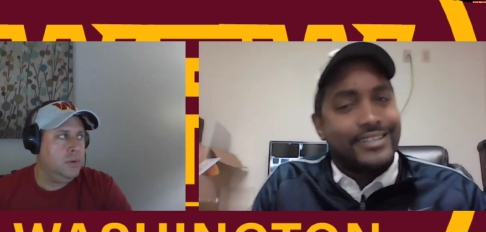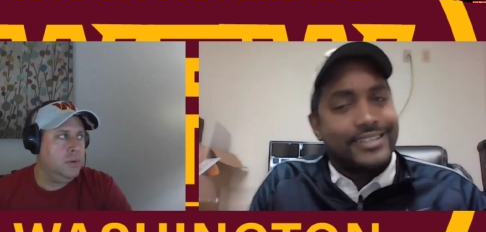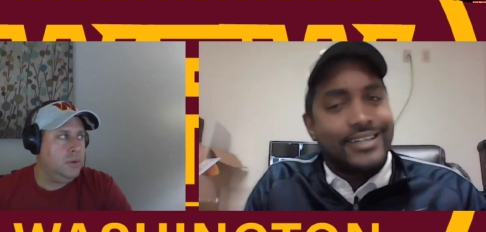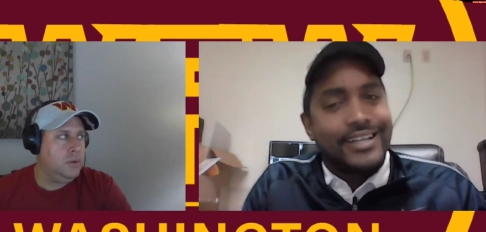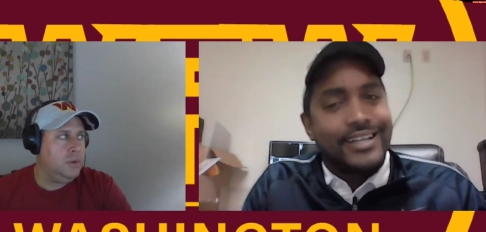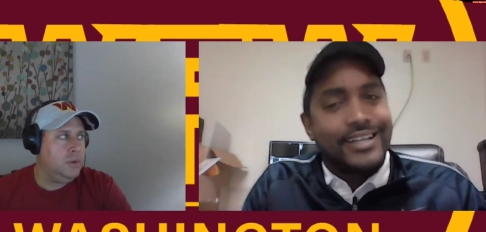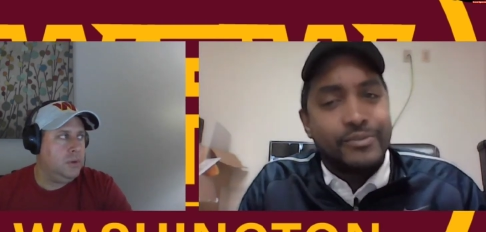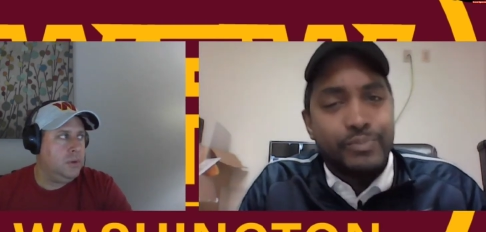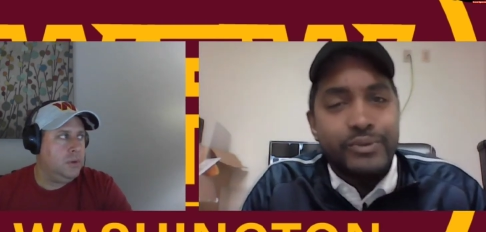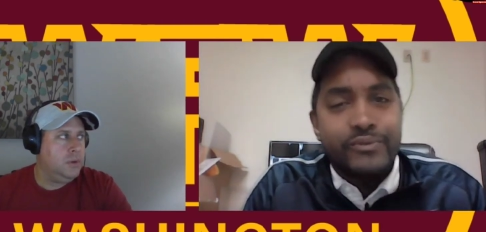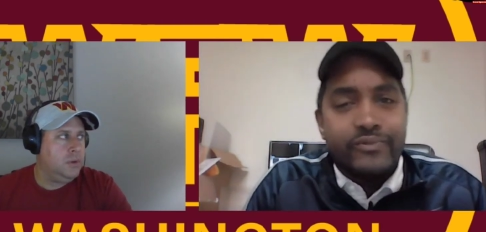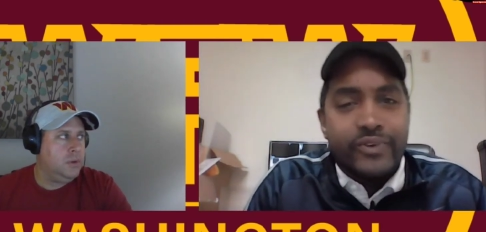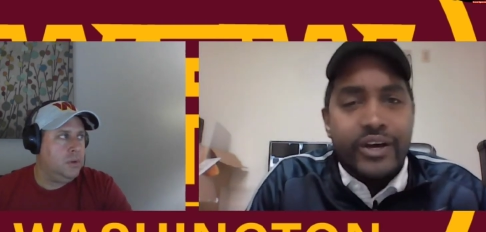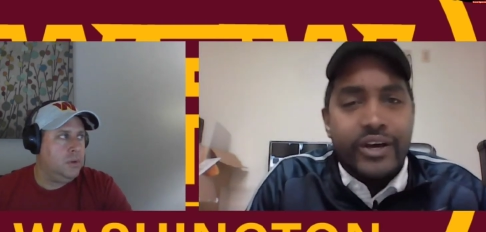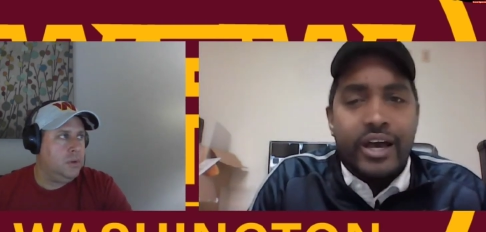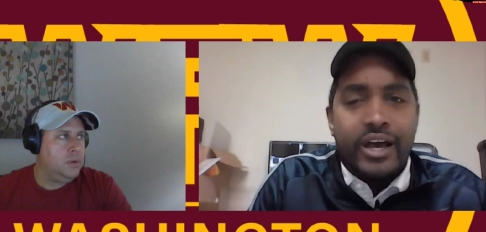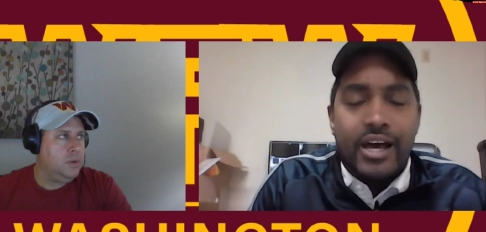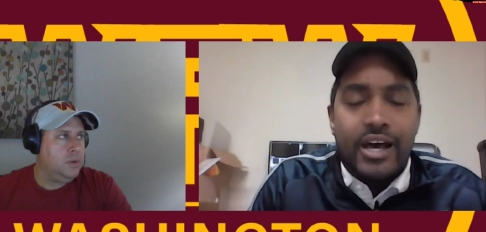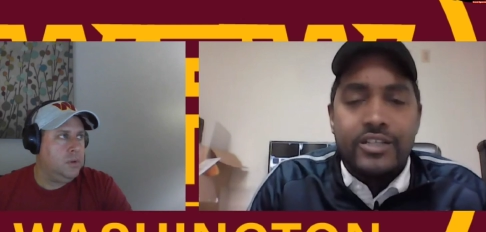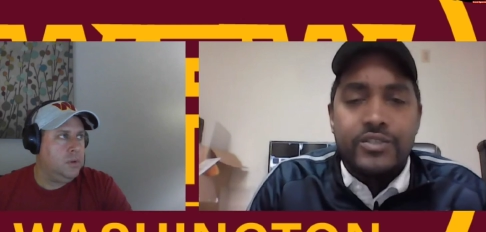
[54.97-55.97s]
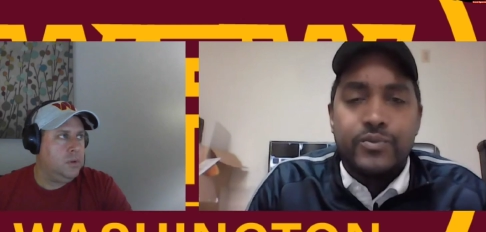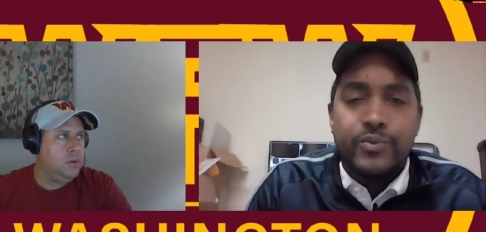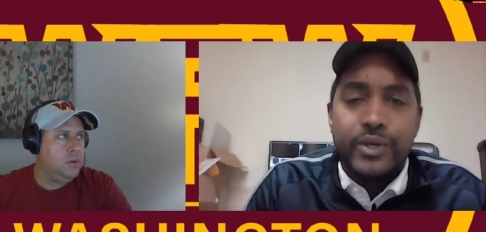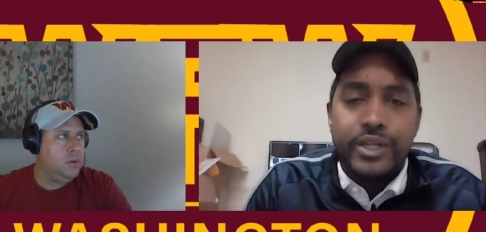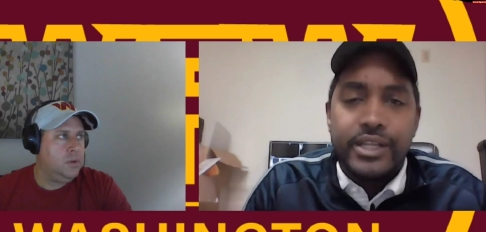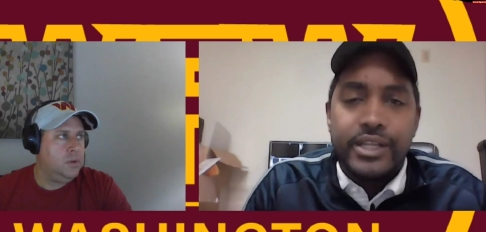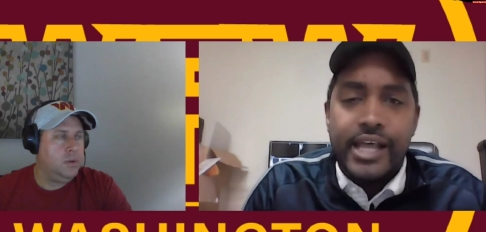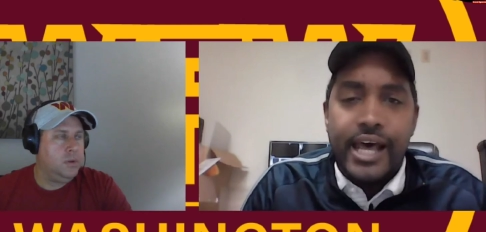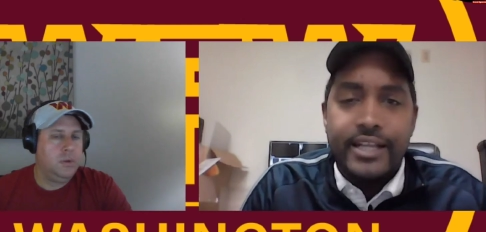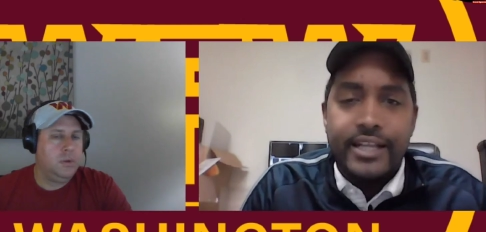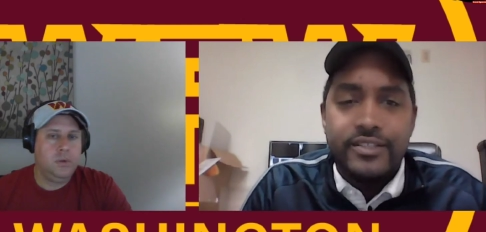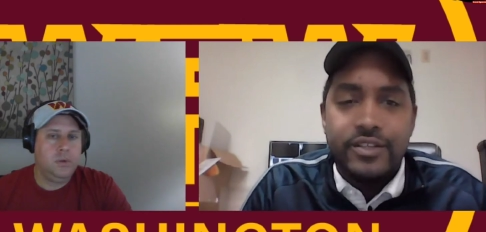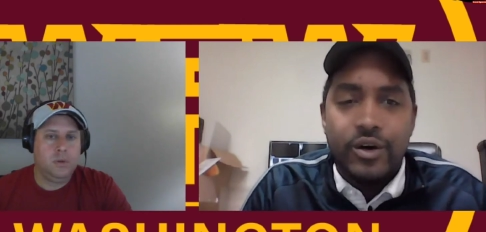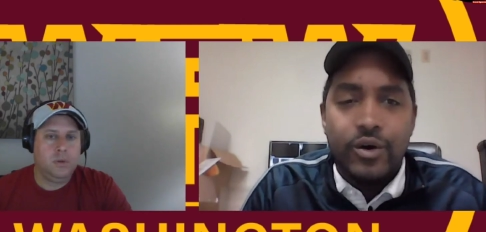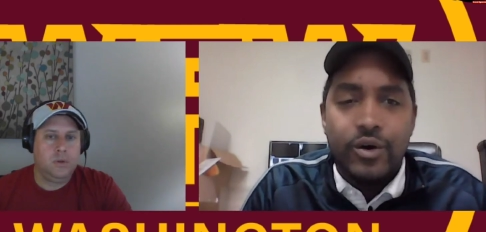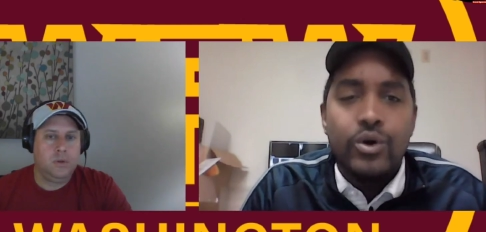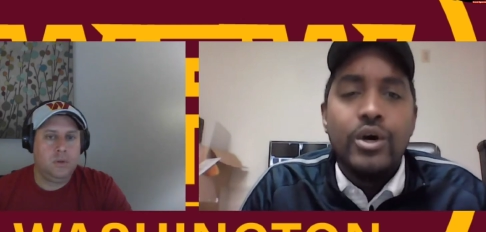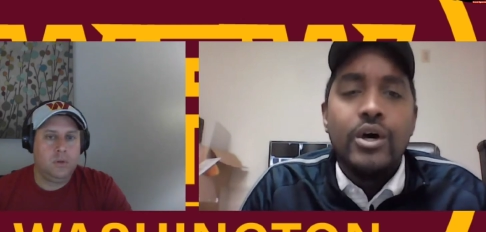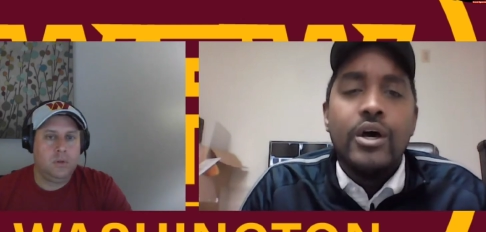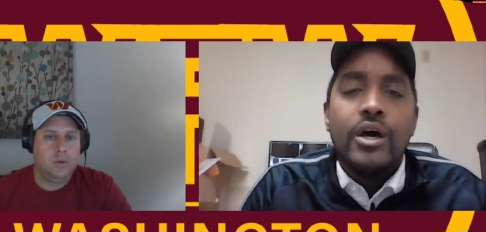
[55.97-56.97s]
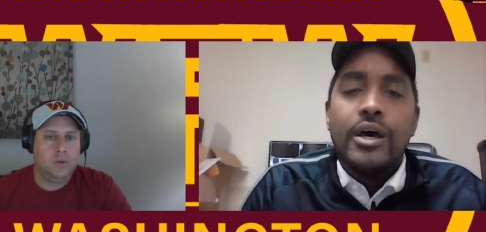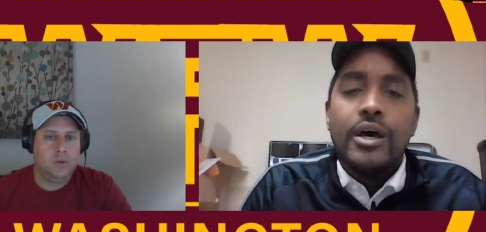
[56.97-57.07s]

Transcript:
Speaker 1: let's be very honest with that. So